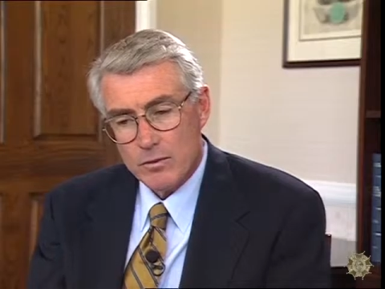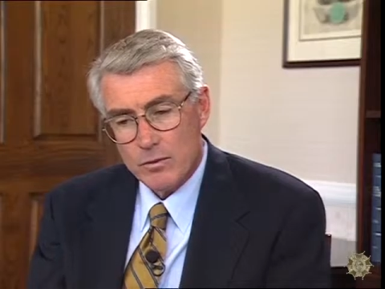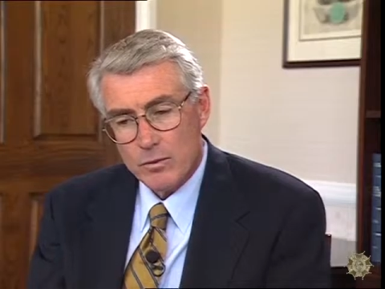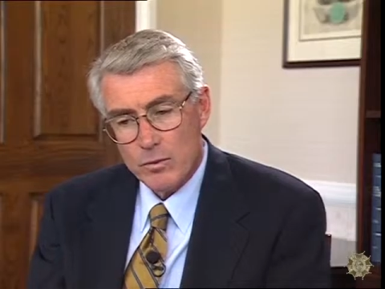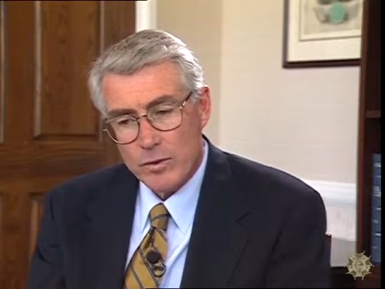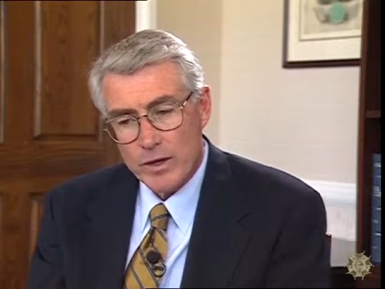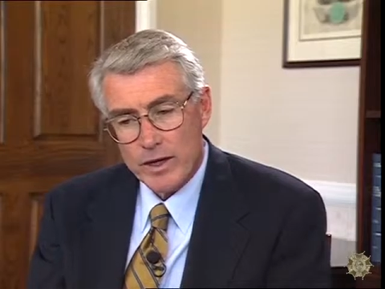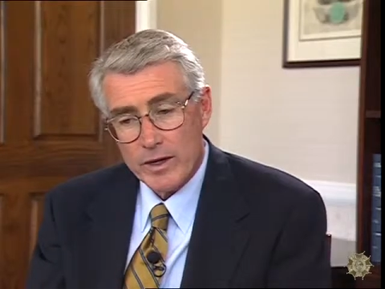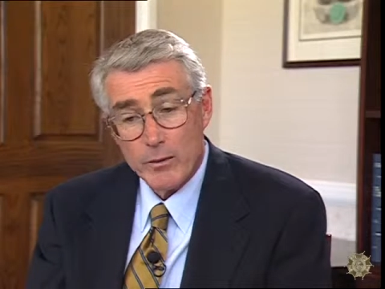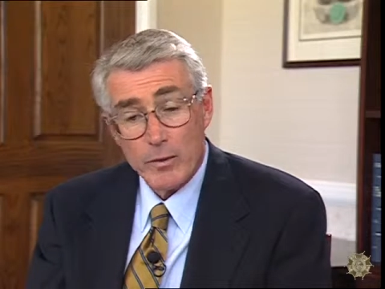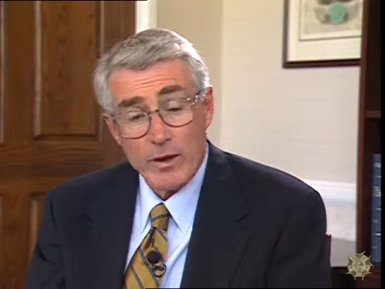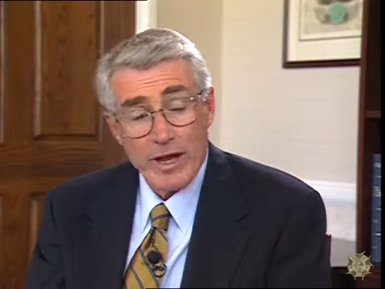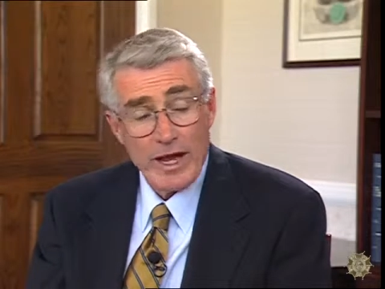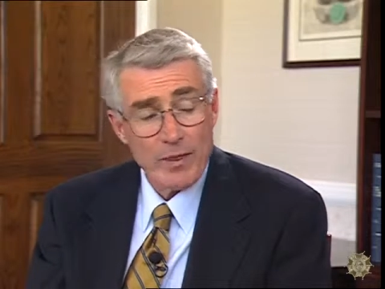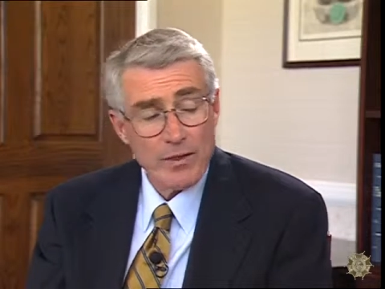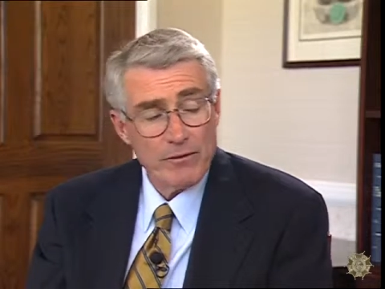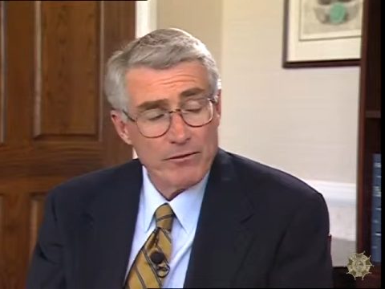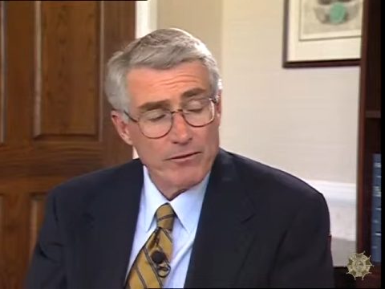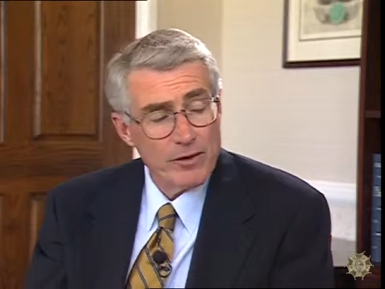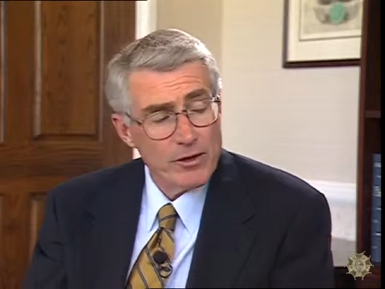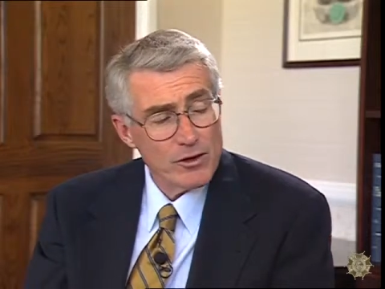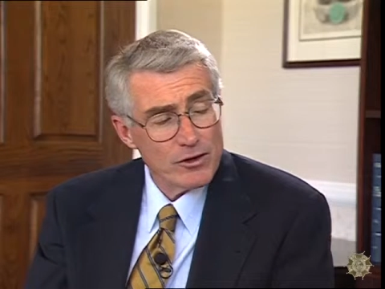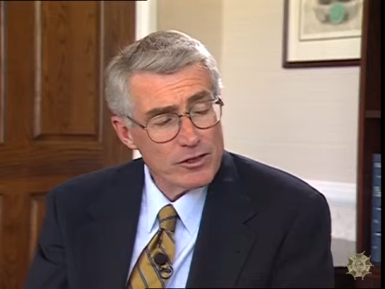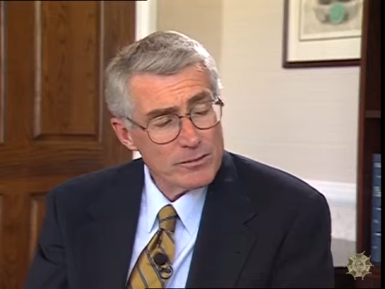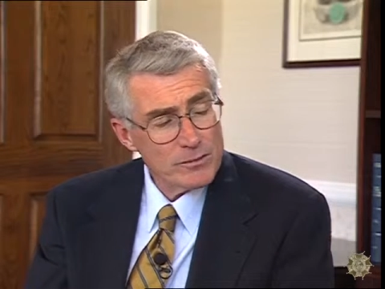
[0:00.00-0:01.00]
we had the
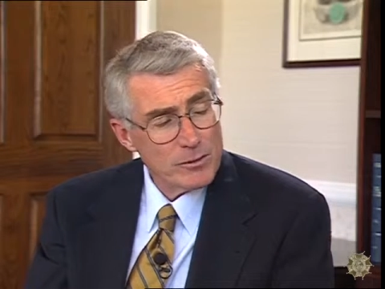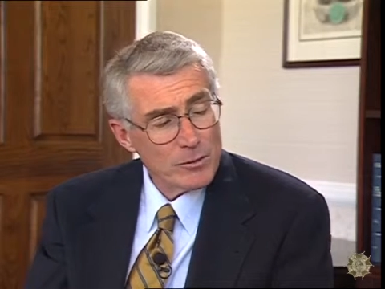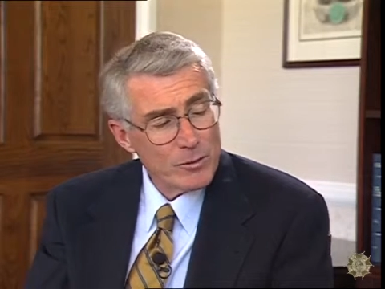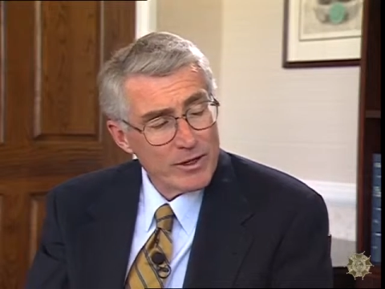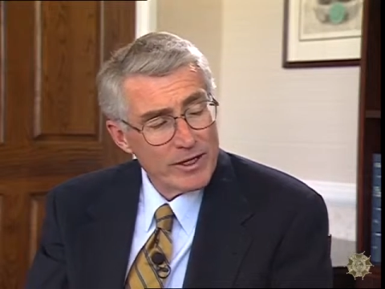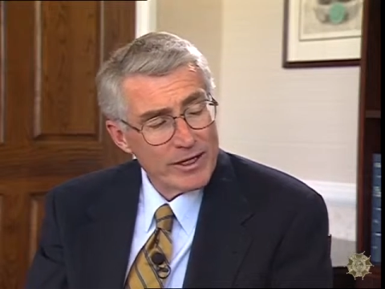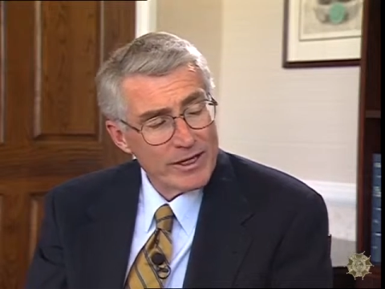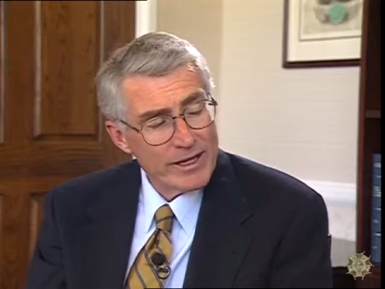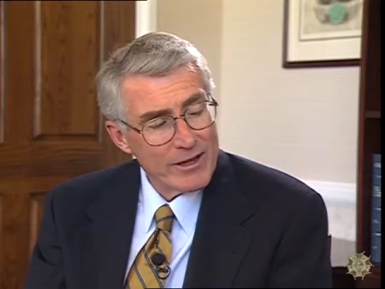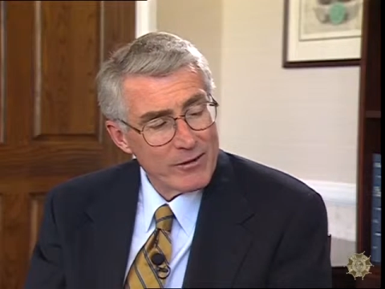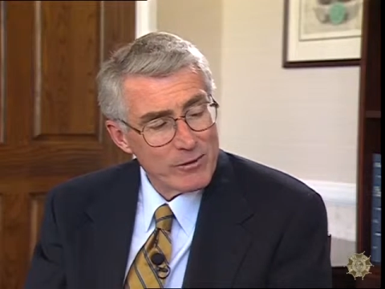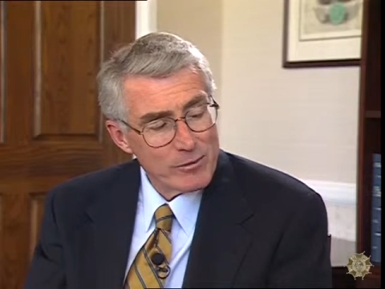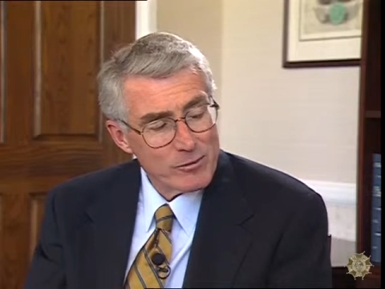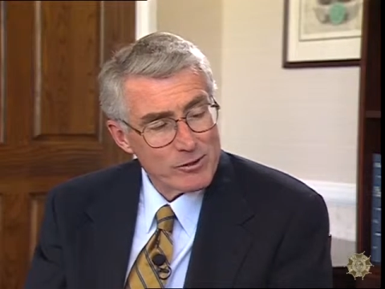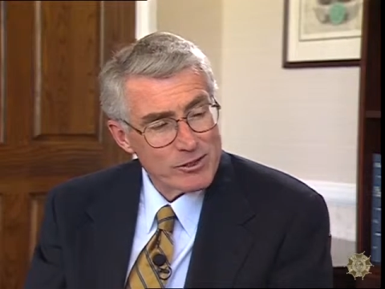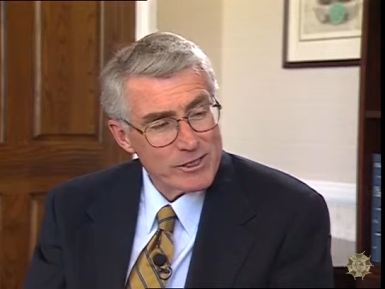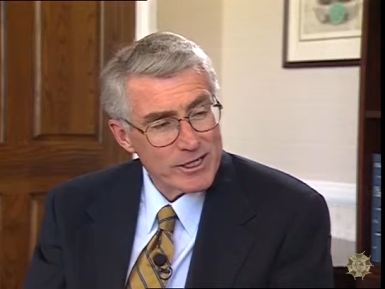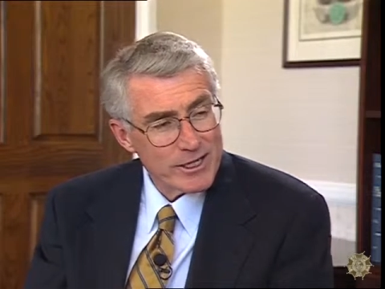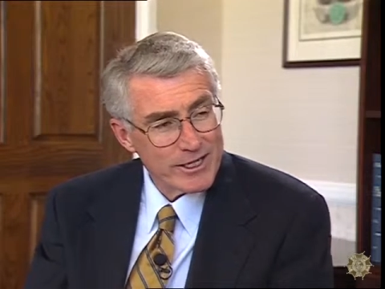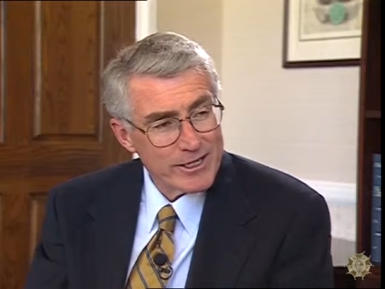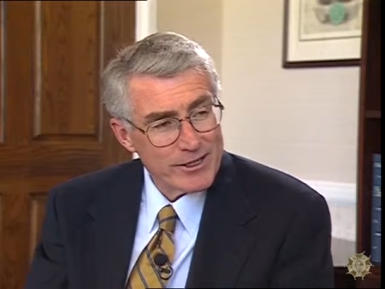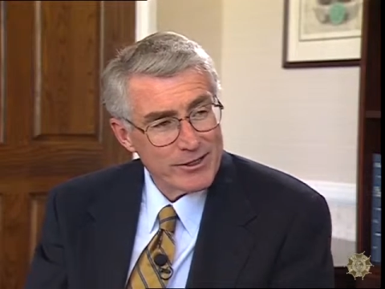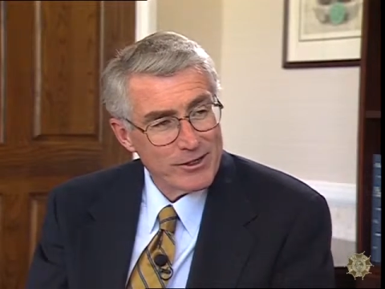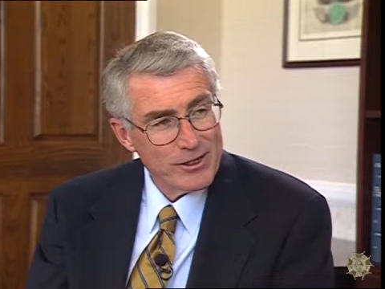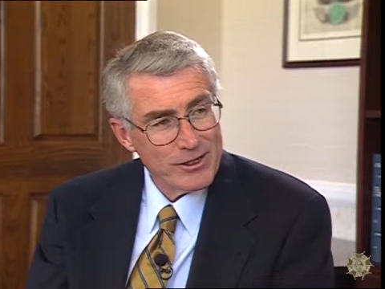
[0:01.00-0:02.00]
votes, but we didn't have the
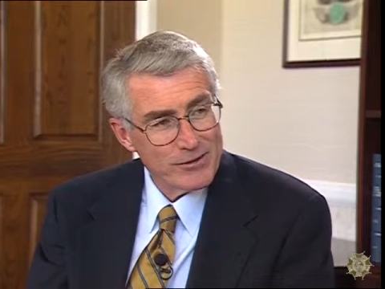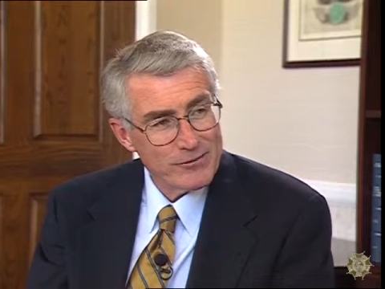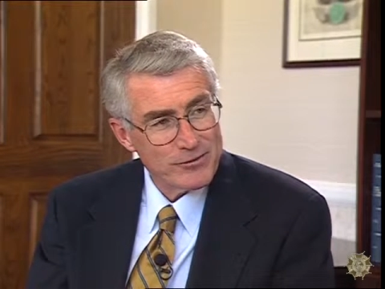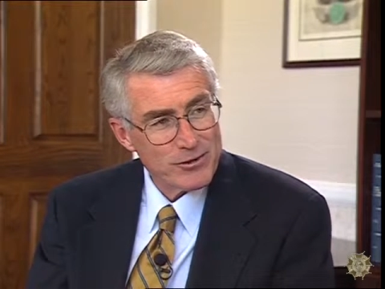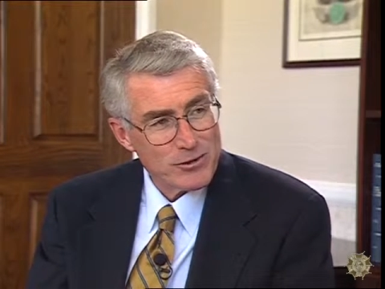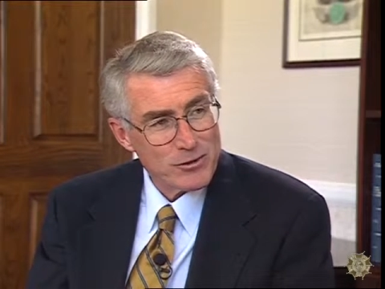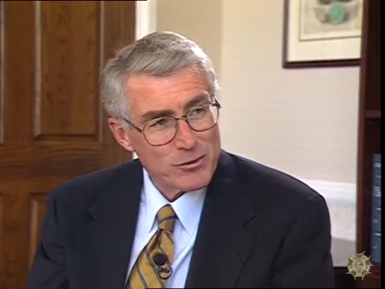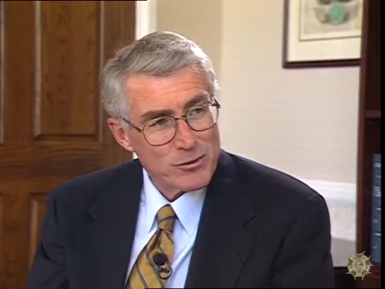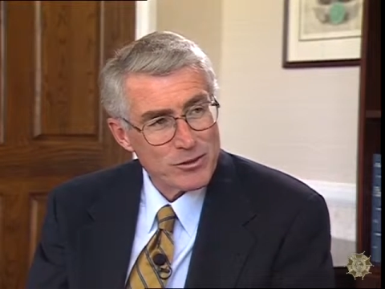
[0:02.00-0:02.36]
presiding officer,